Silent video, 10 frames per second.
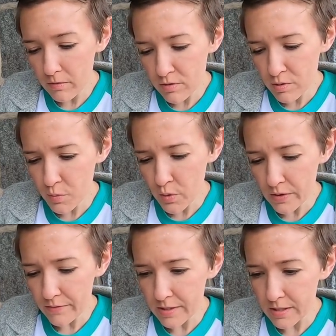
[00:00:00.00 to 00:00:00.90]
there's more
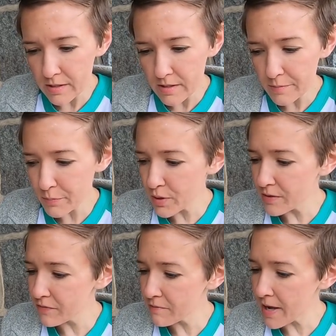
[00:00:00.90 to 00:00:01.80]
of these
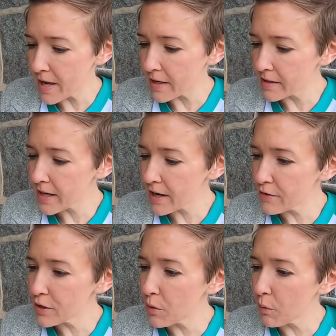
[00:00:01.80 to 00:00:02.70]
brief may
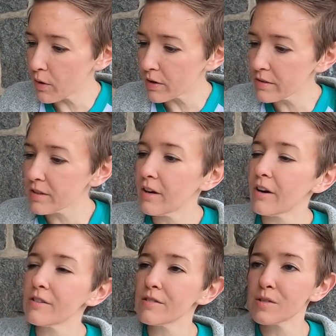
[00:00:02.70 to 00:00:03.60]
carrie corn the
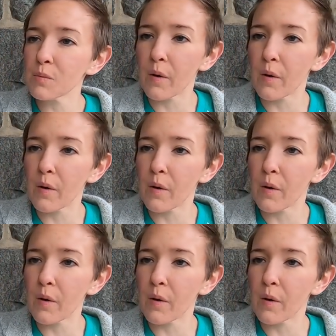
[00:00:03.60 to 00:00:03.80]
gardener's